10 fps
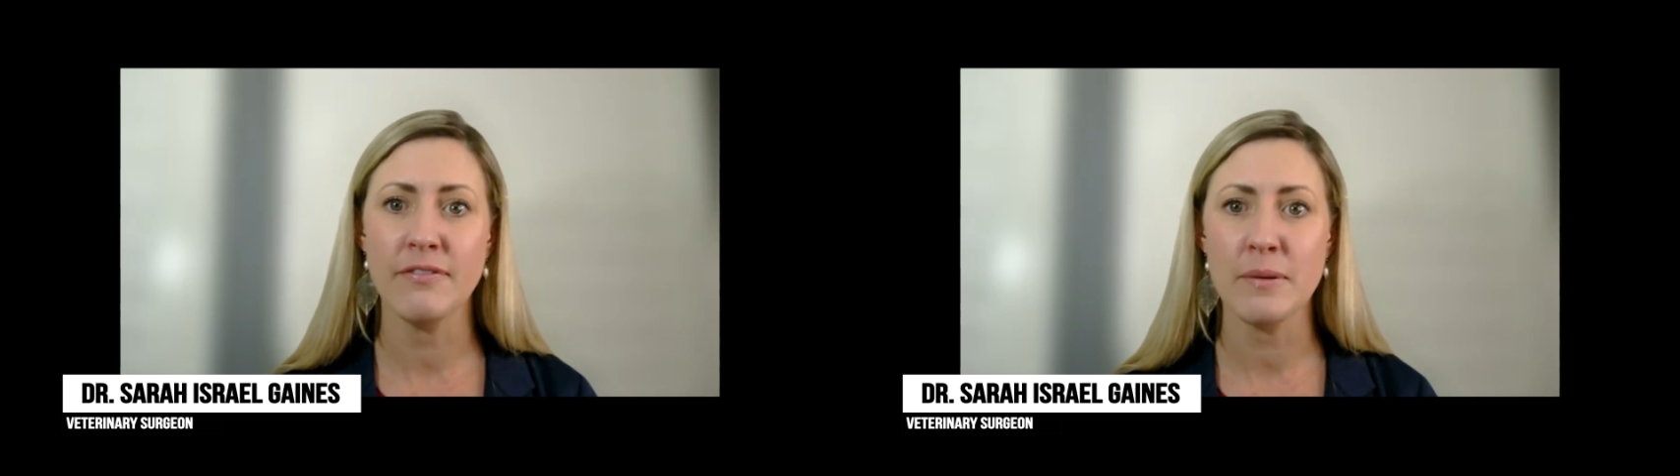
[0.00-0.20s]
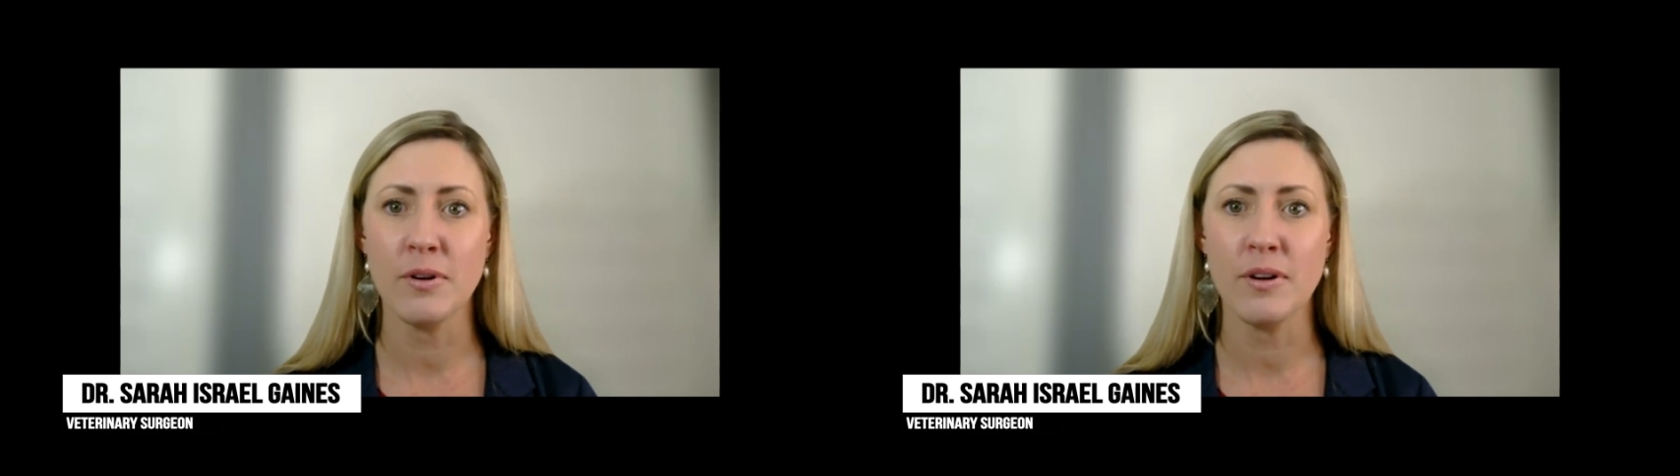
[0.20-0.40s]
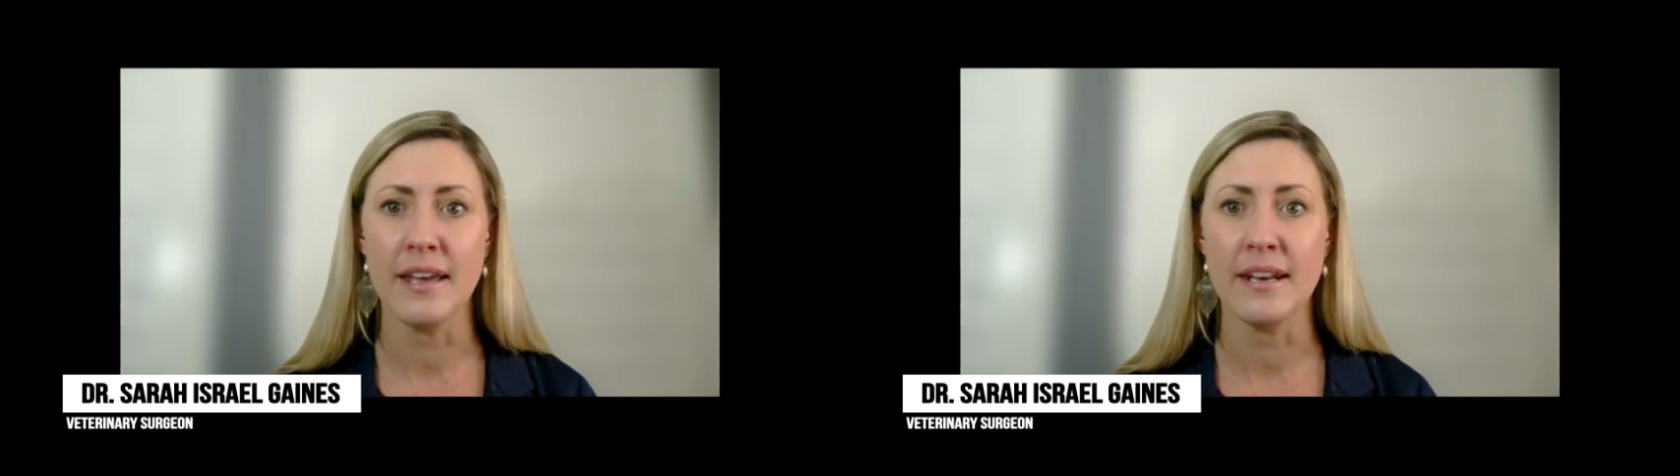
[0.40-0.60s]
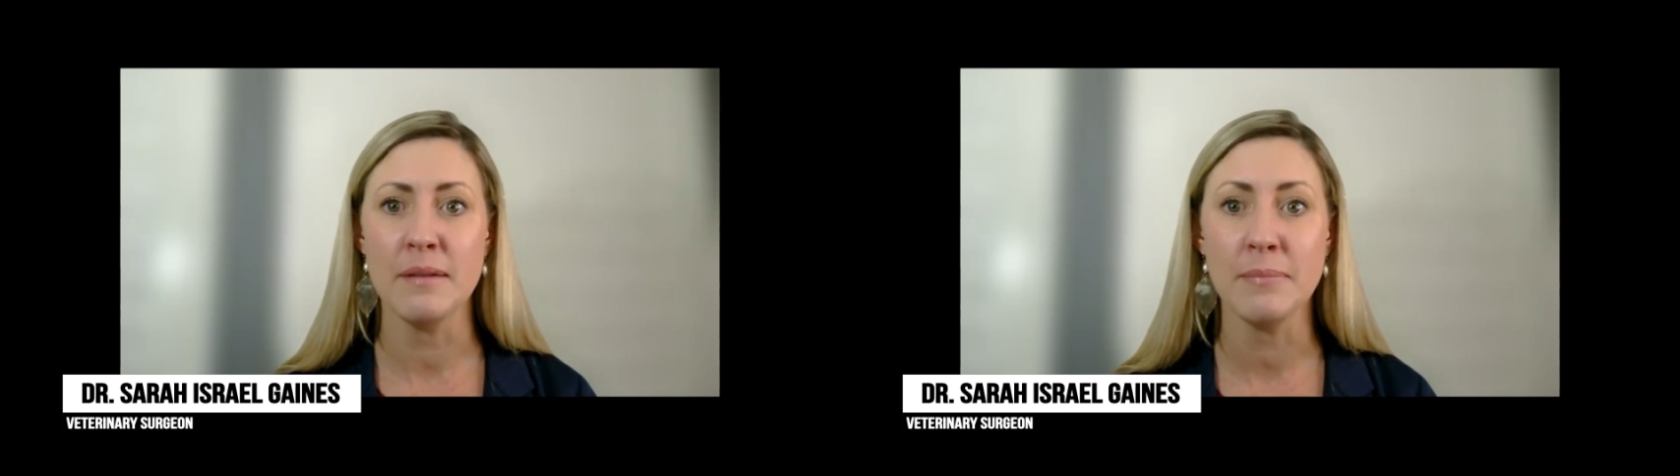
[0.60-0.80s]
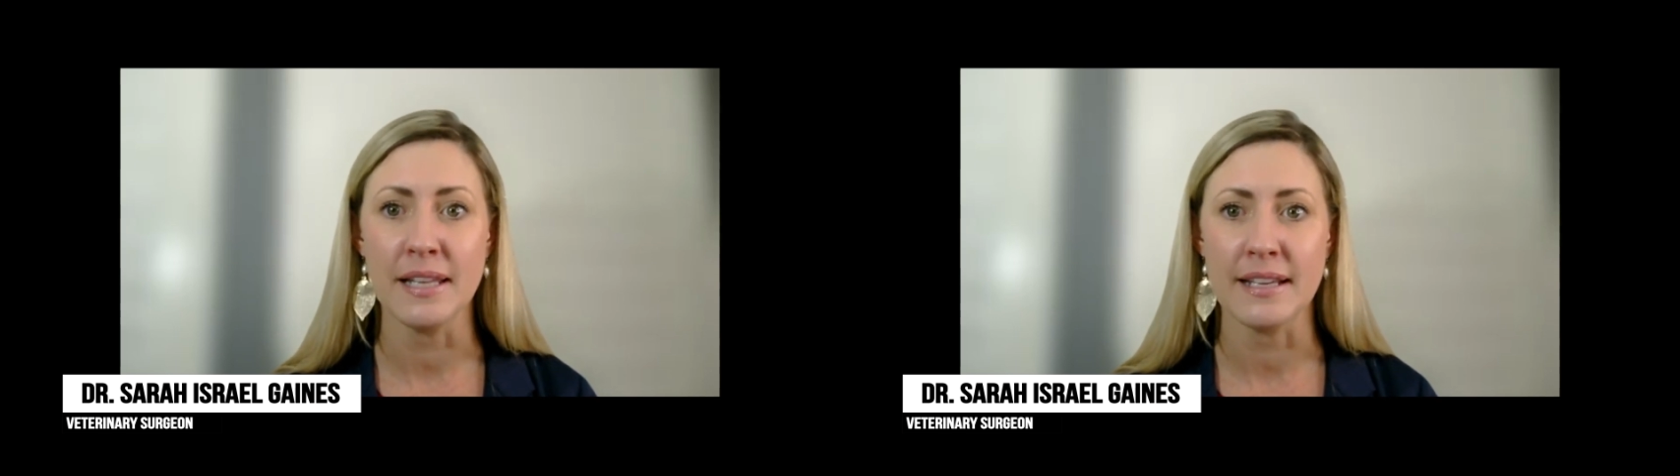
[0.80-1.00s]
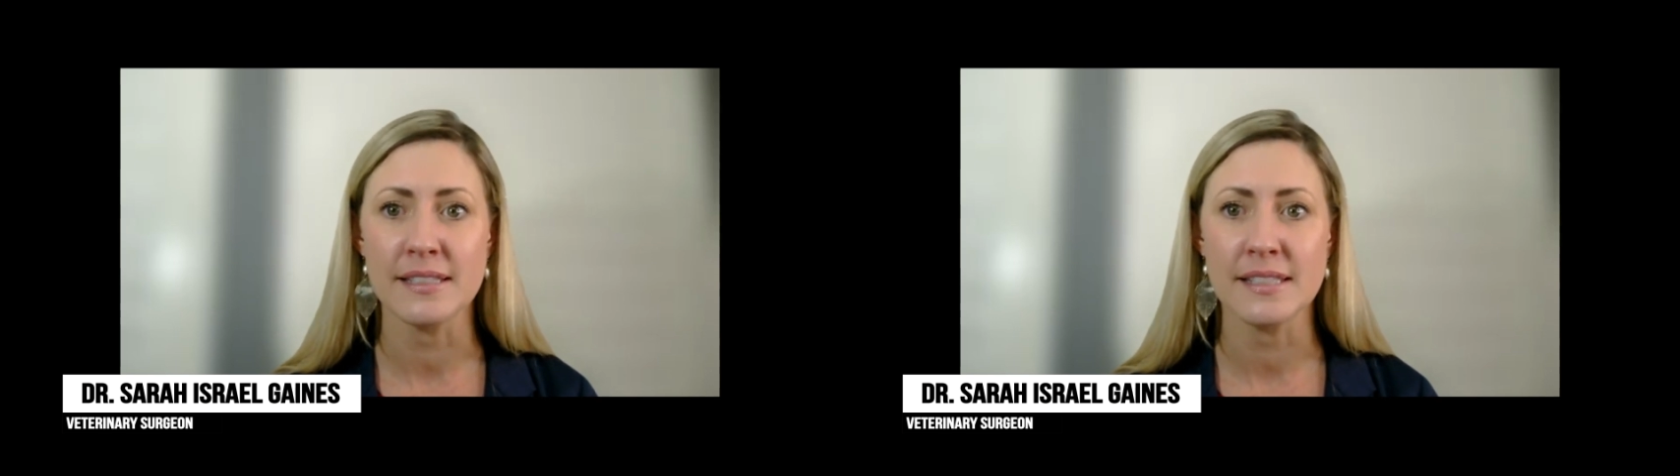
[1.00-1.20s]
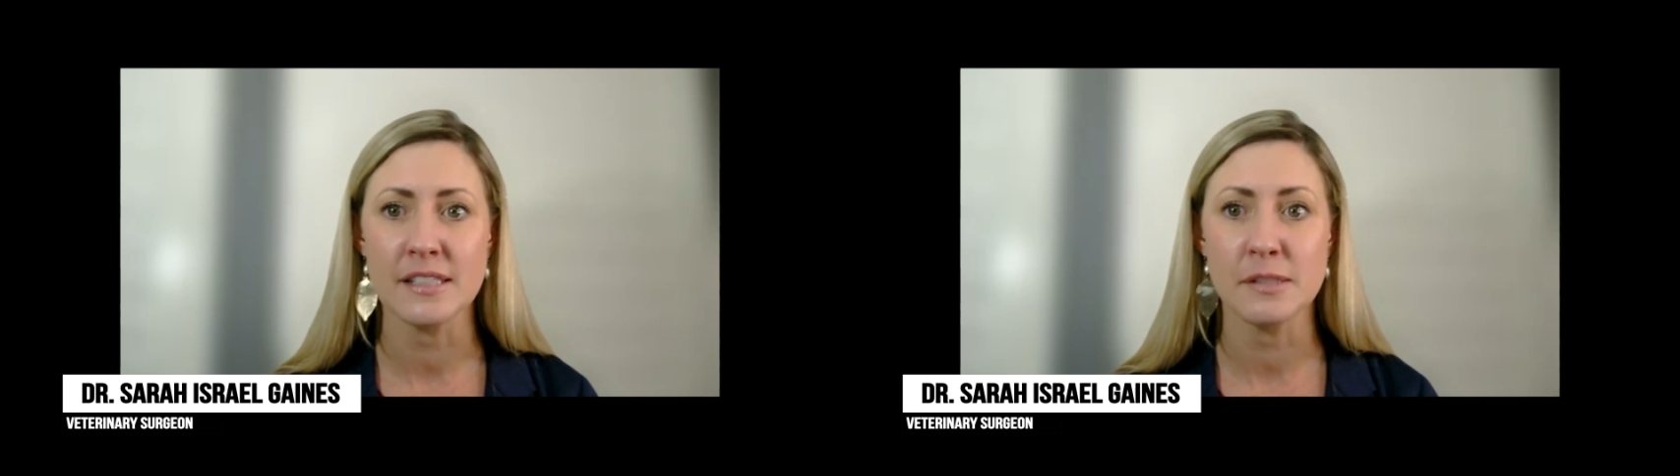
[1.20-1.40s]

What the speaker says: femoral head implants